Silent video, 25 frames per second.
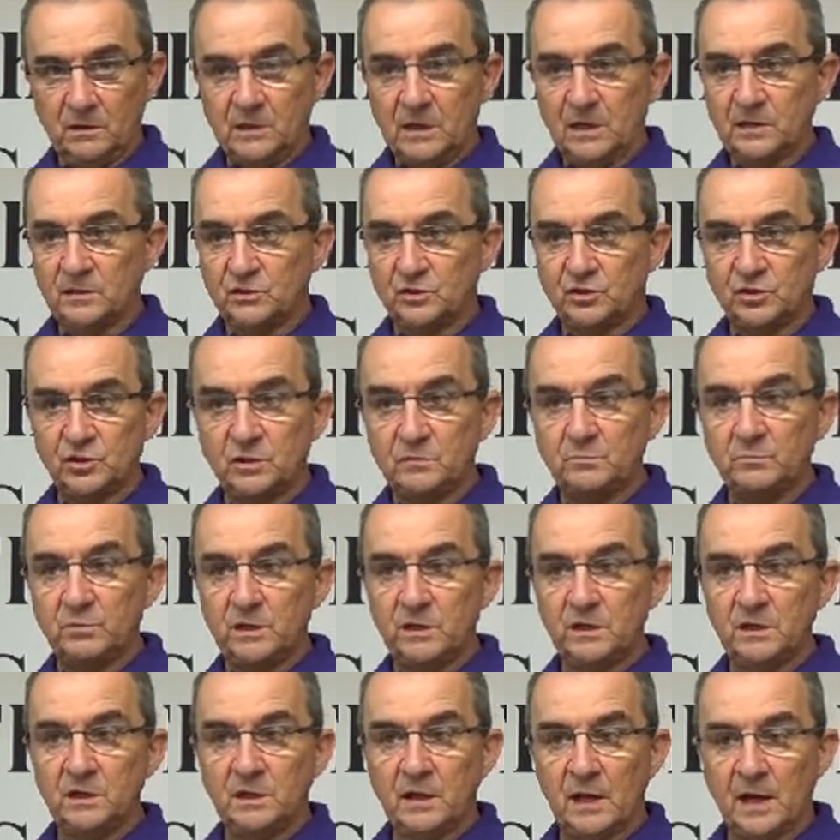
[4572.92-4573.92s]
that should
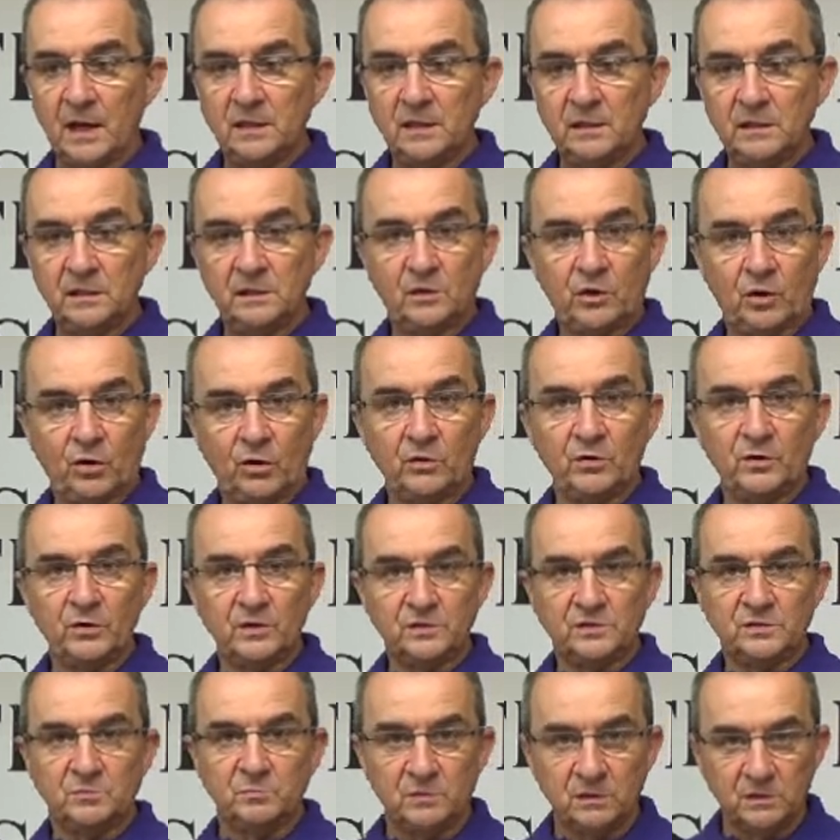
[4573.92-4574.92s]
be an
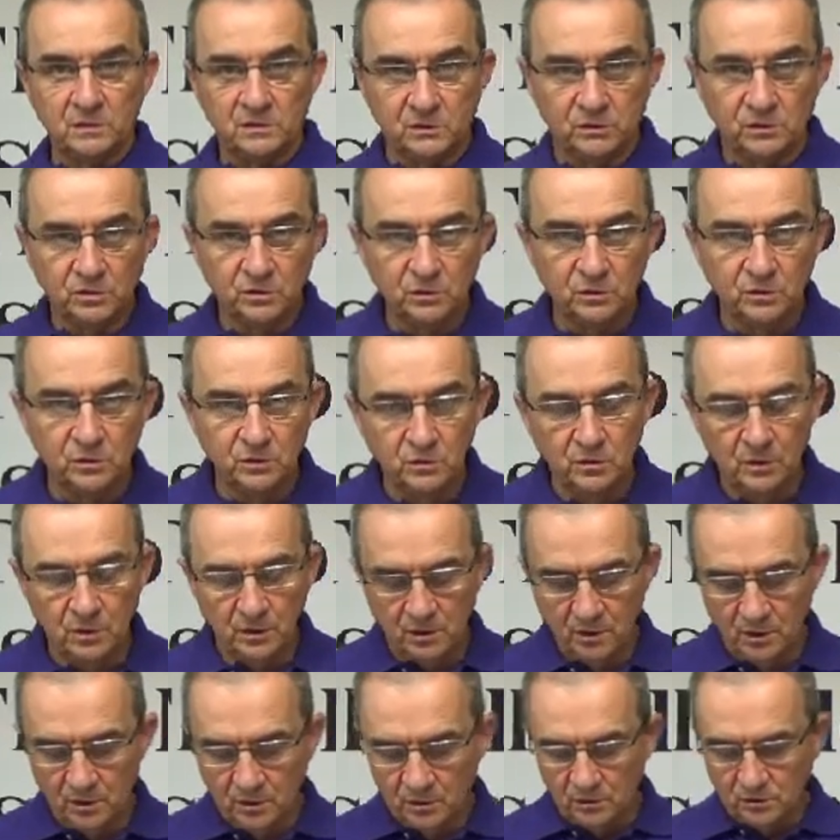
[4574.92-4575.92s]
encouragement to,
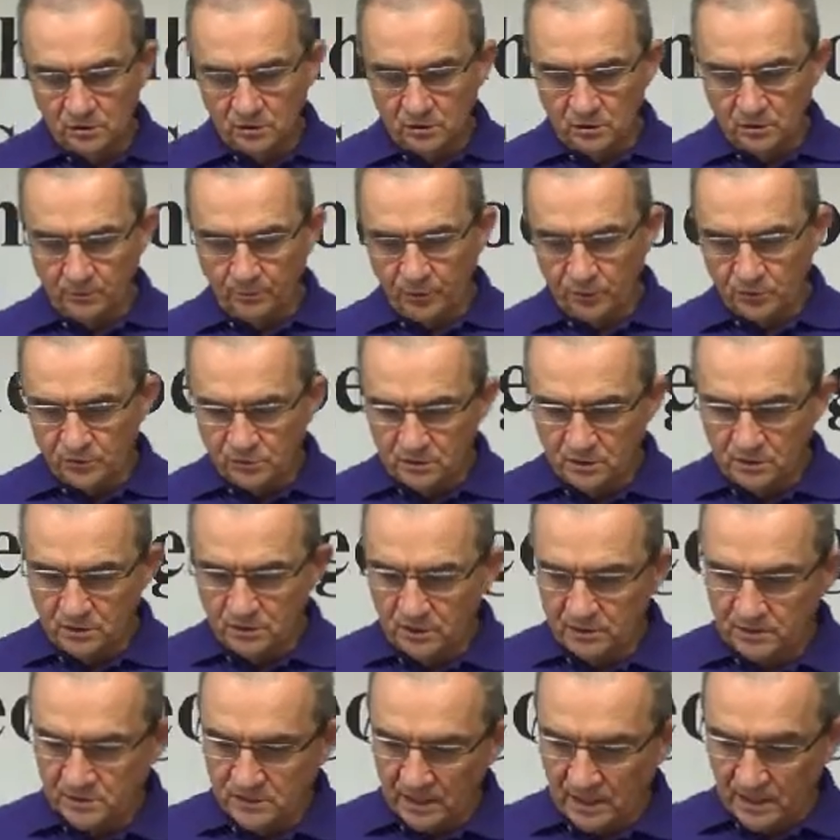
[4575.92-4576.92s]
to the person
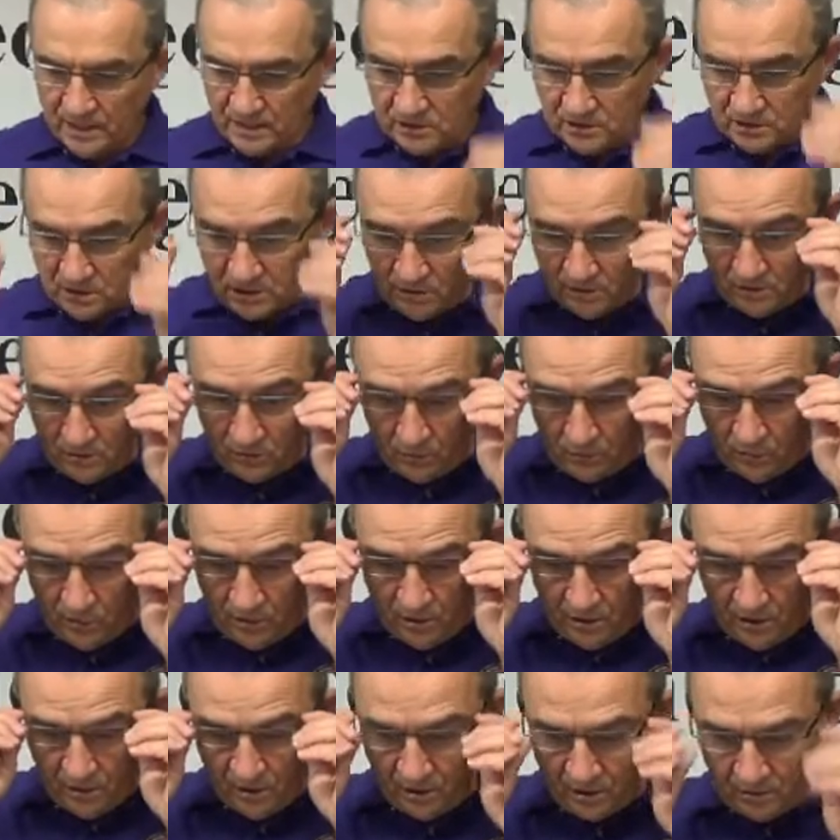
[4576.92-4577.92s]
that's actually
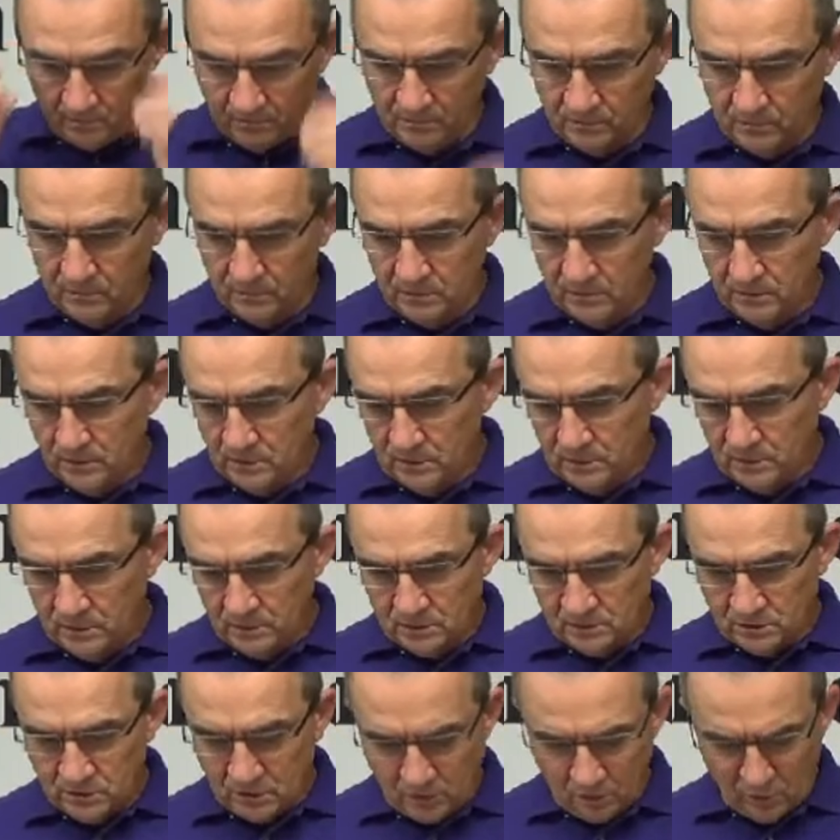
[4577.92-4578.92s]
reading them.
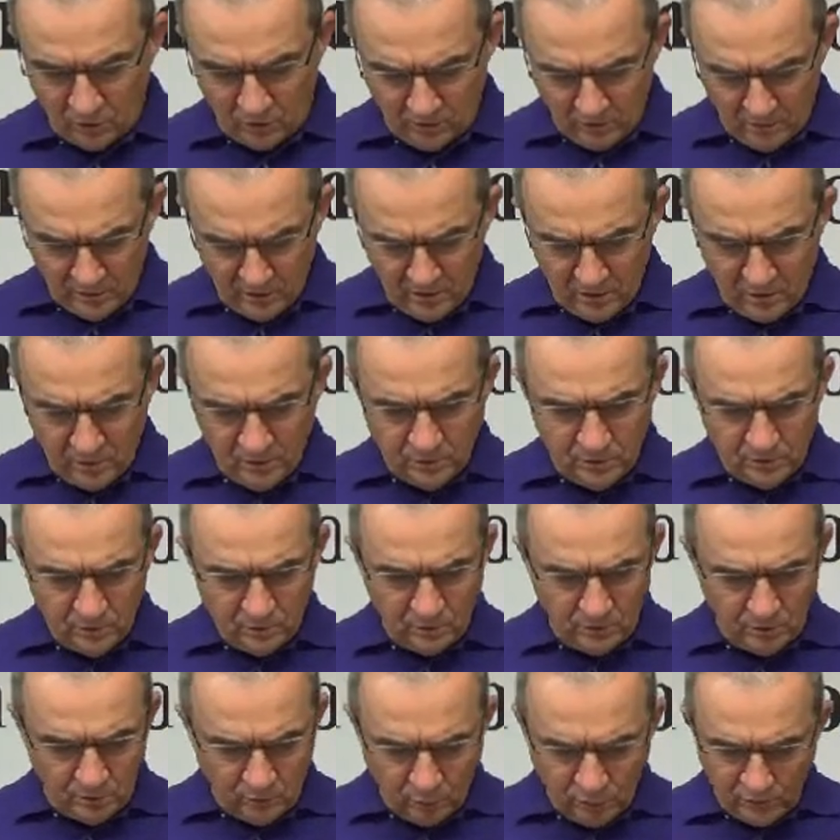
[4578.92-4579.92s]
So,
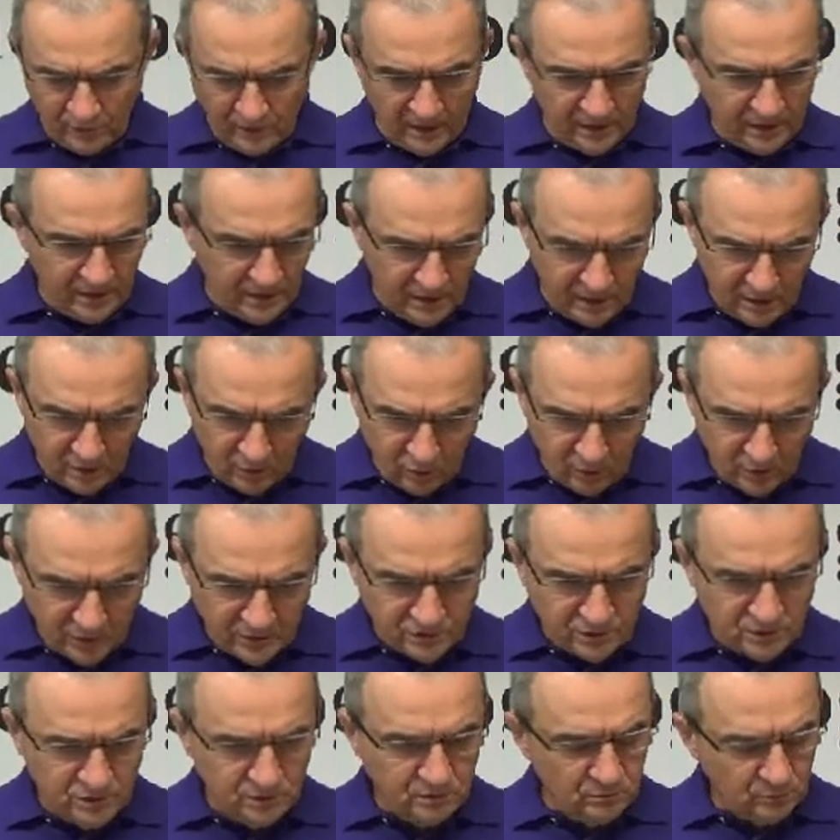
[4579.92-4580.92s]
without any
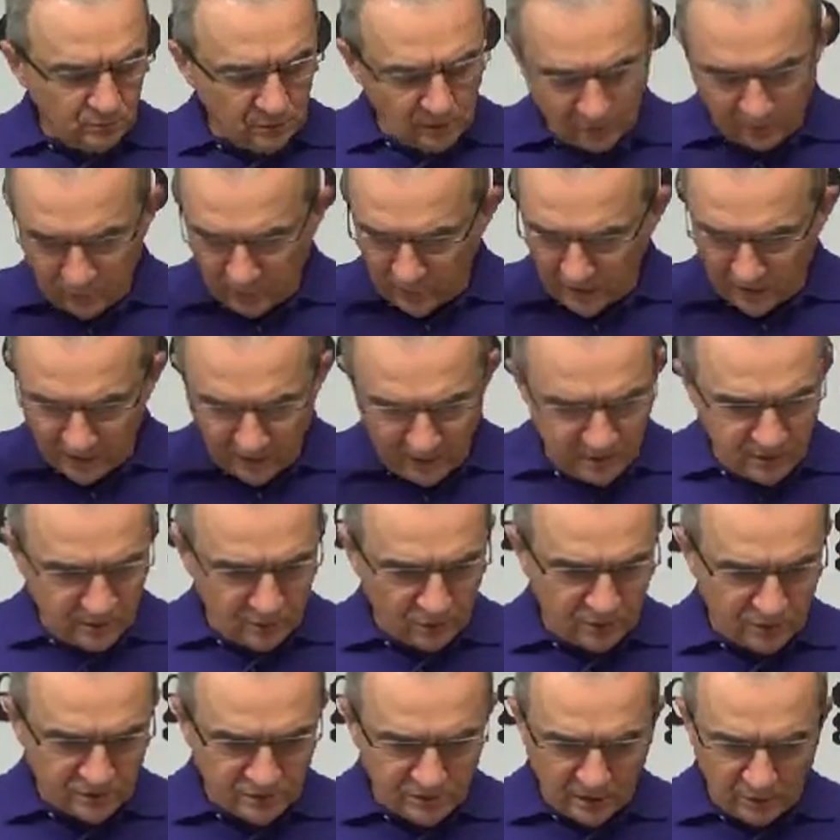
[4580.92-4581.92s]
question, uh, without any
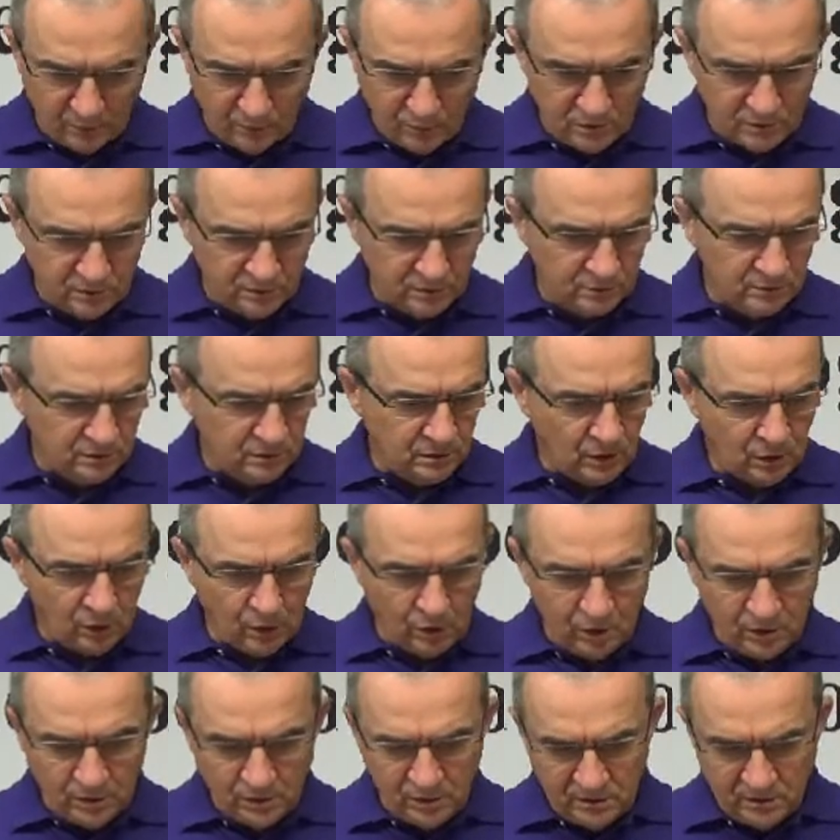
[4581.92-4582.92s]
question, I wouldn't
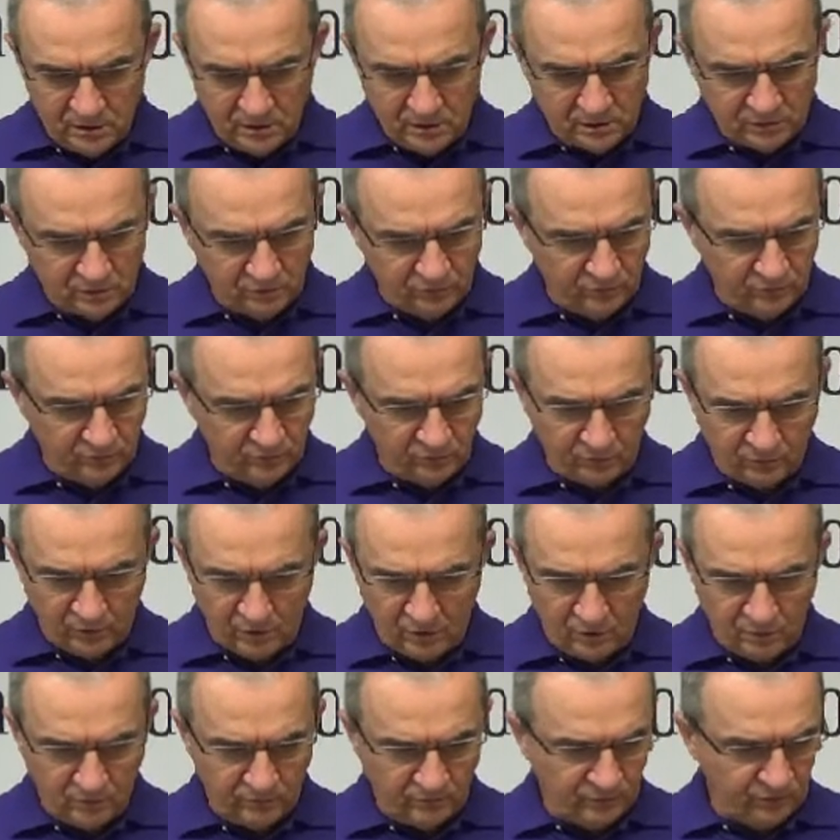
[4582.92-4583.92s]
argue this
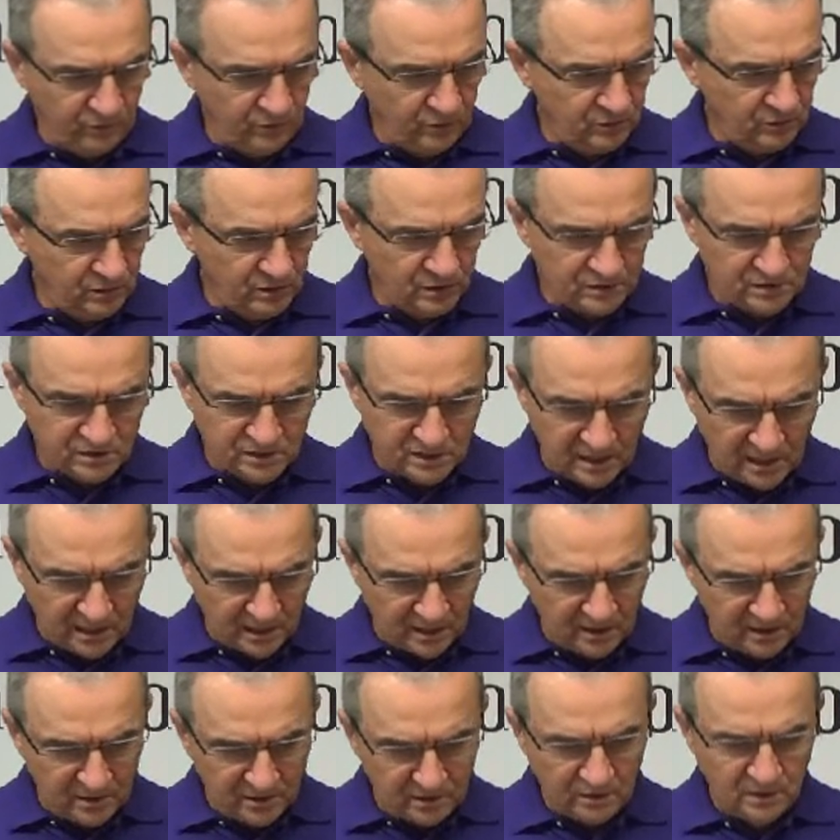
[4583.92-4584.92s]
uh, for a
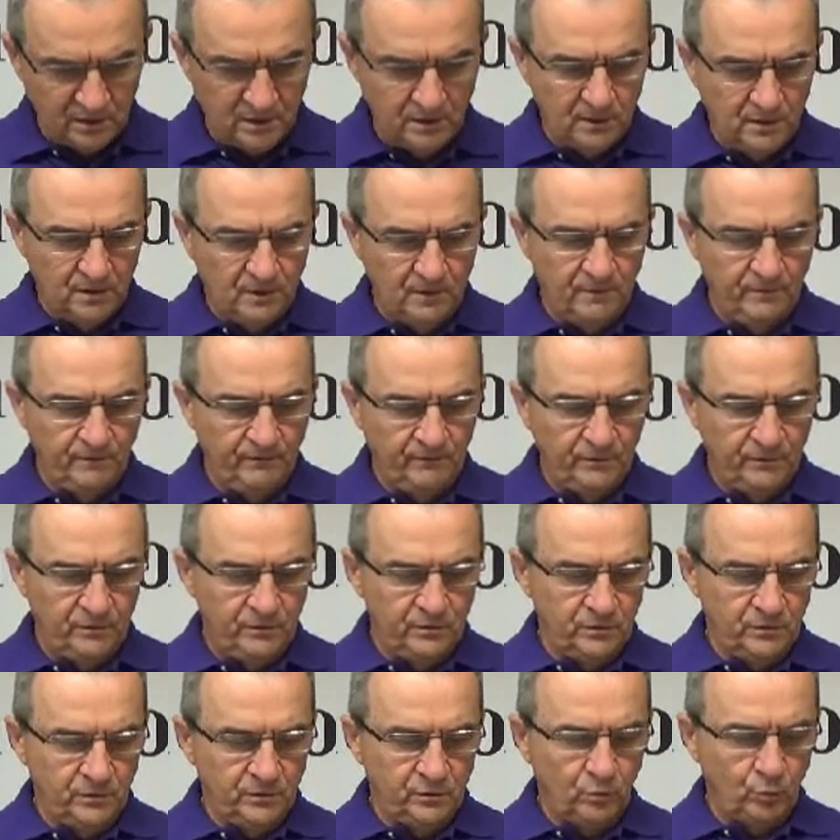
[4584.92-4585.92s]
second.
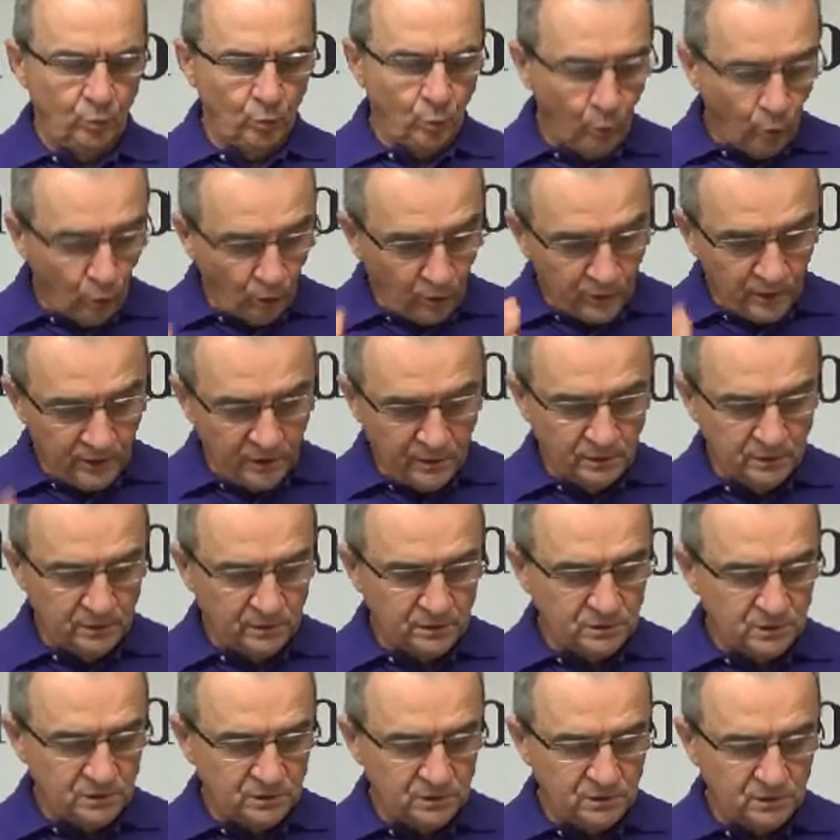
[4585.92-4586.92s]
The
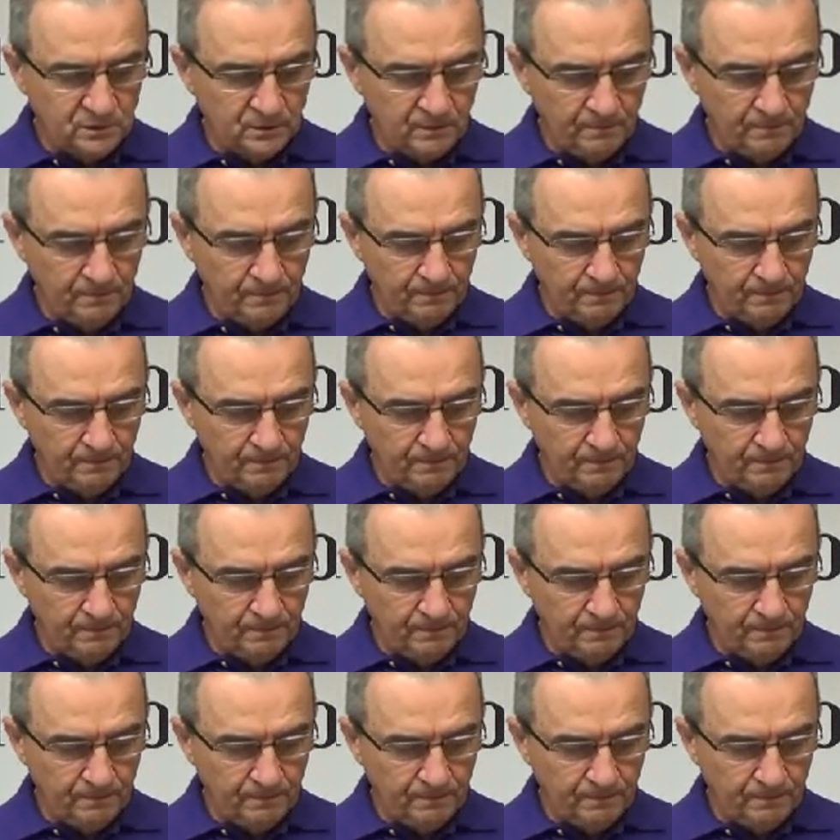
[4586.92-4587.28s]
warnings